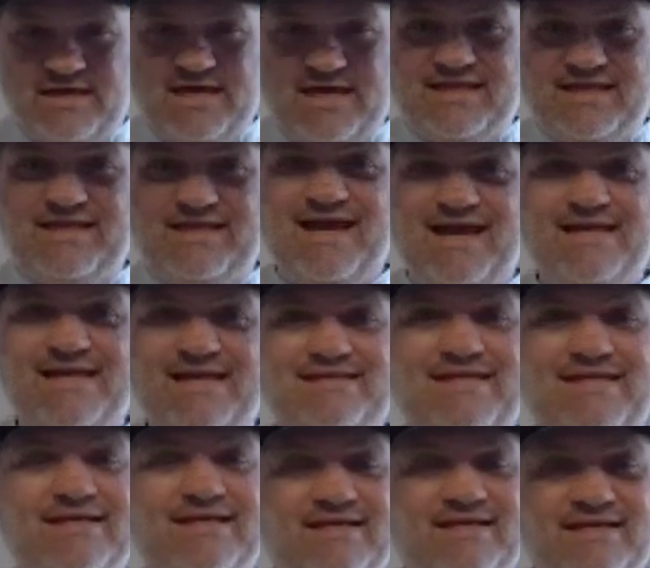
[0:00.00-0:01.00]
The
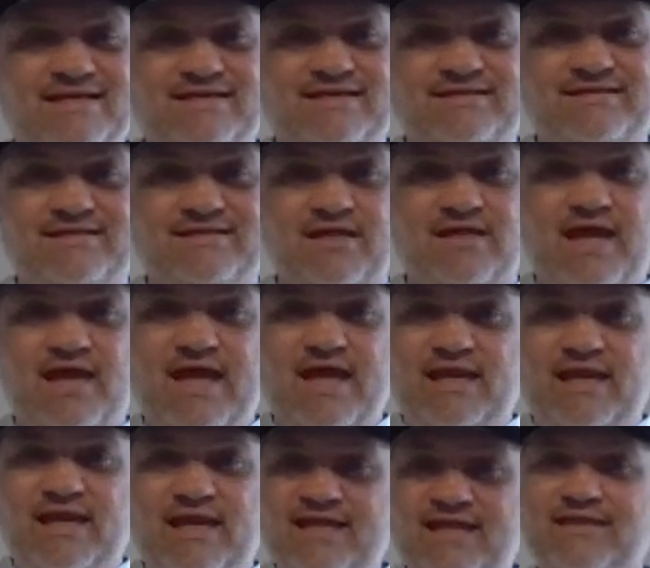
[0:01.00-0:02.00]
idea is
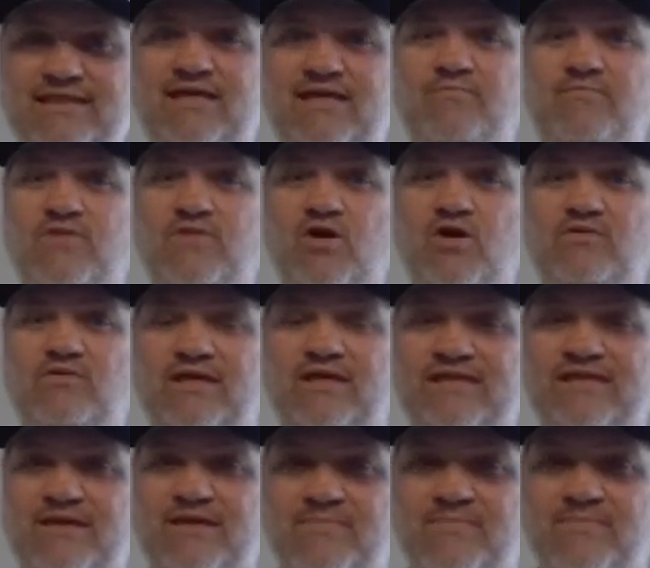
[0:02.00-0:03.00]
let them know that
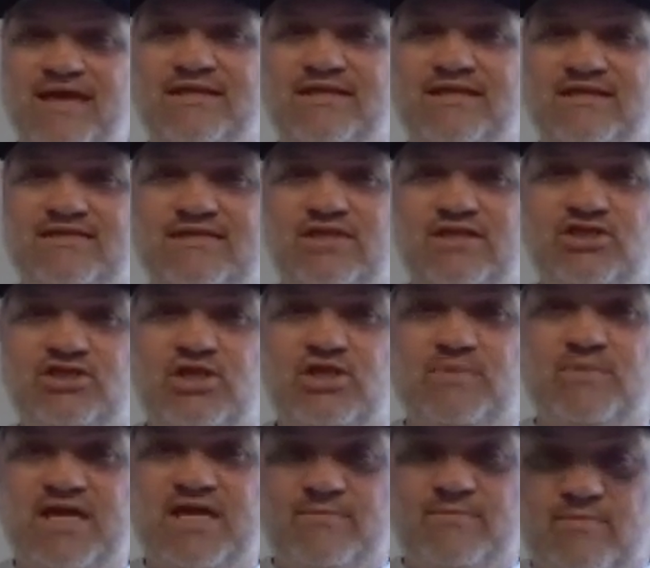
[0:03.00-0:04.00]
they made the decision to
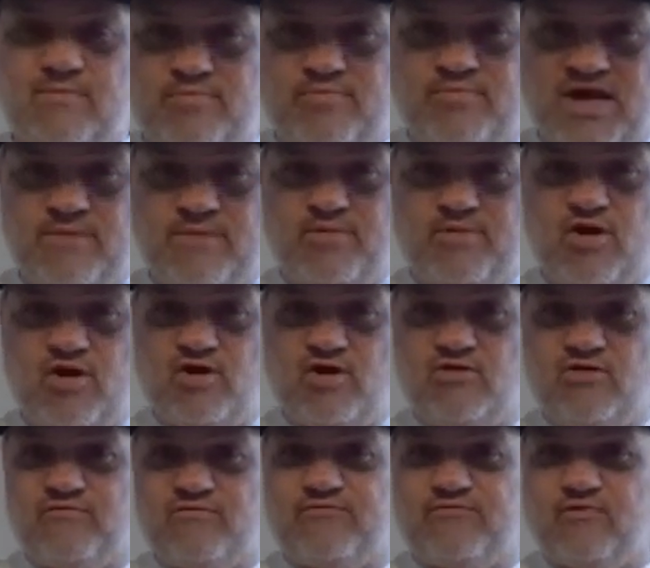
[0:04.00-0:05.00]
become a brand
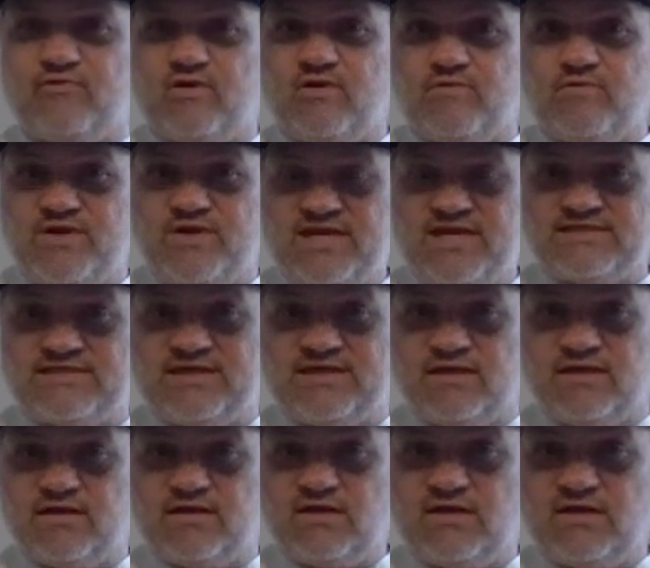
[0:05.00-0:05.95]
partner for a reason.